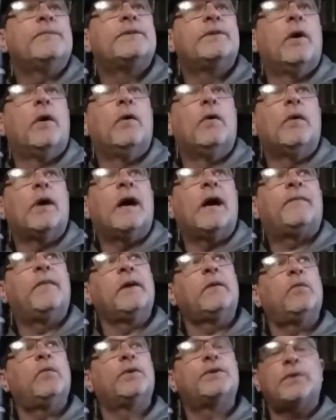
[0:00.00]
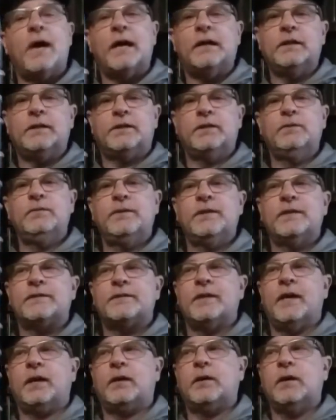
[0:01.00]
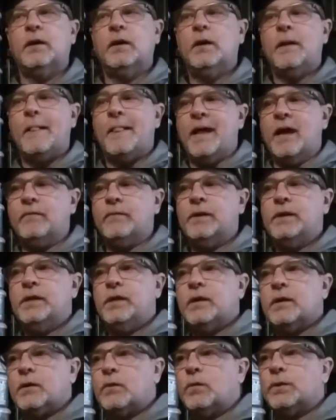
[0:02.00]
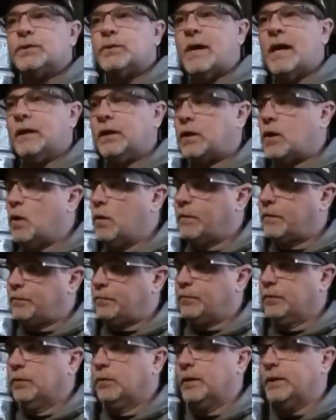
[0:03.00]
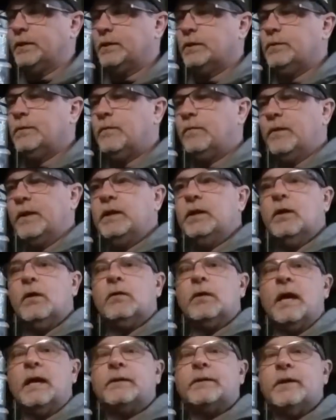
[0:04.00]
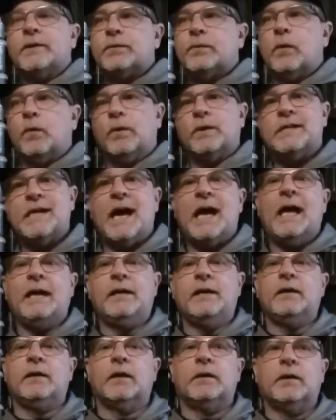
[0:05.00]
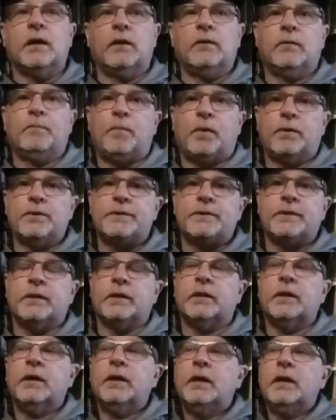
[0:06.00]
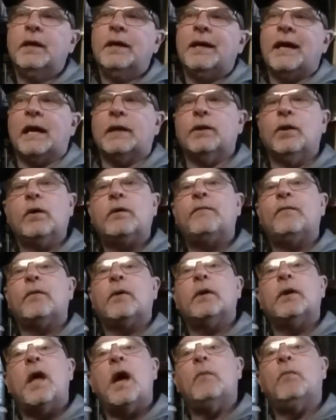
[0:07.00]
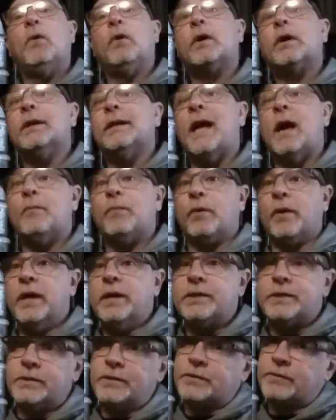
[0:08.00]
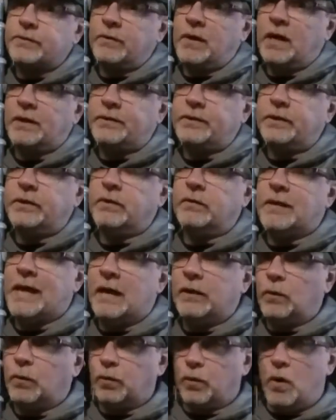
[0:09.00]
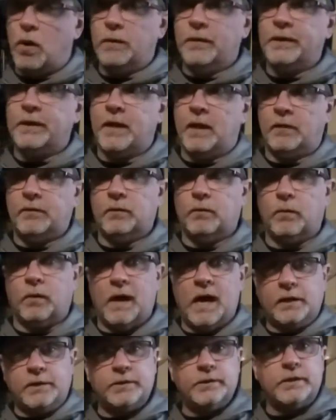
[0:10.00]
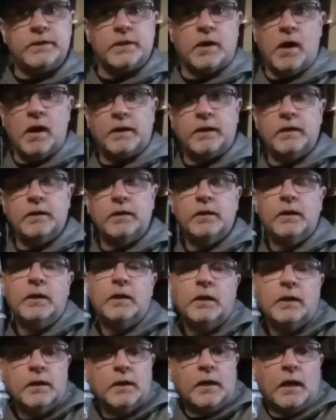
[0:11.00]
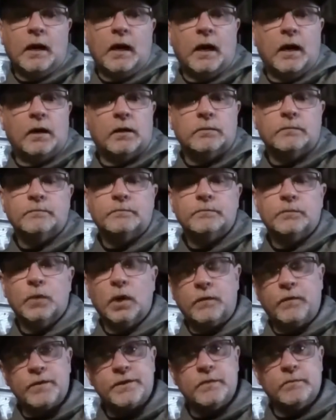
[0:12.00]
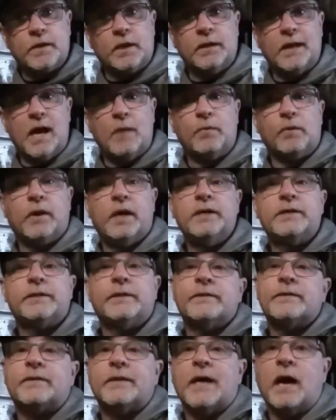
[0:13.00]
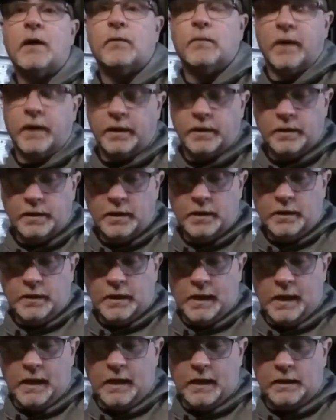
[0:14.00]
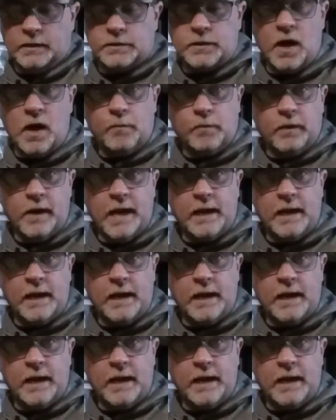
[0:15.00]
So I think we'll try to do this like every year. We'll try to go through and do video like this where we're tagging another person, and look for a lot more collaborations throughout the year now that we're all together and we're actually talking. Look for some collaborations that way. And Tom